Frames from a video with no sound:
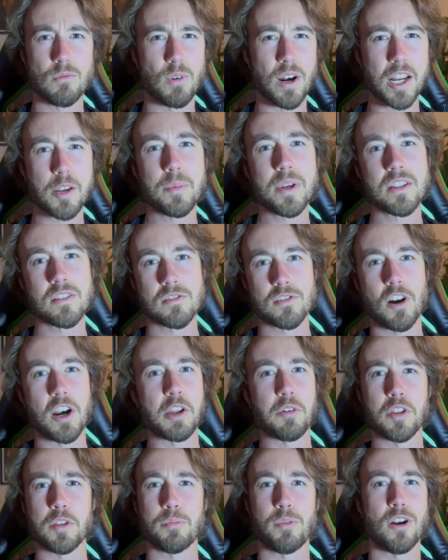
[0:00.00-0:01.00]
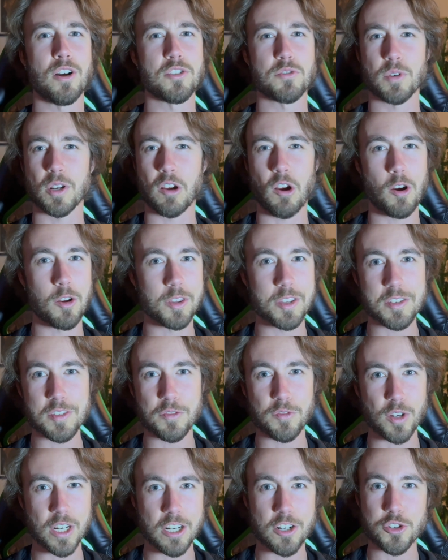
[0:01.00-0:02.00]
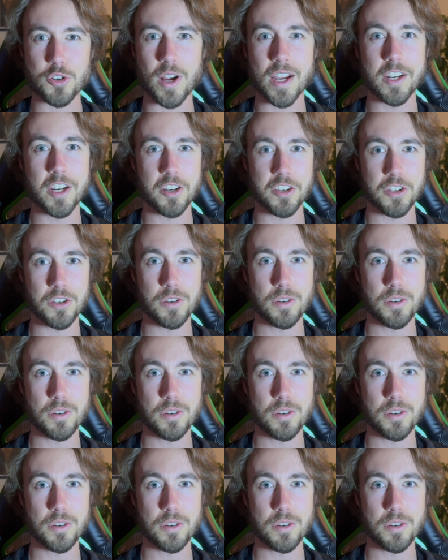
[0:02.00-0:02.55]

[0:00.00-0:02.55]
recommend starting with bronze regardless of what you're trying to do.